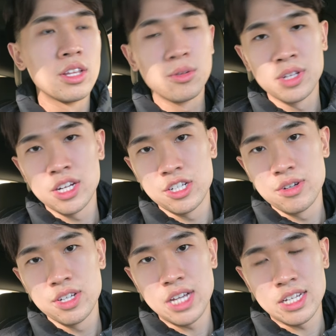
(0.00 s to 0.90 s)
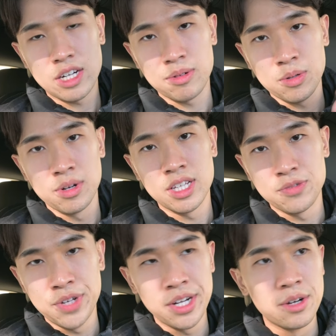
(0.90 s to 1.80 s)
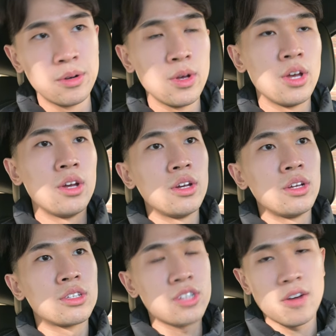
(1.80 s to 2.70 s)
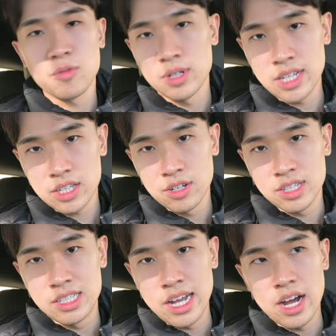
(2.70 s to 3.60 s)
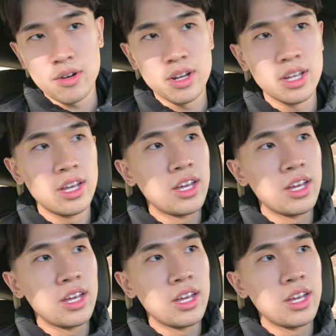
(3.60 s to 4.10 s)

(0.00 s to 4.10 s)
The only issue is, as I record this video, software sector is down.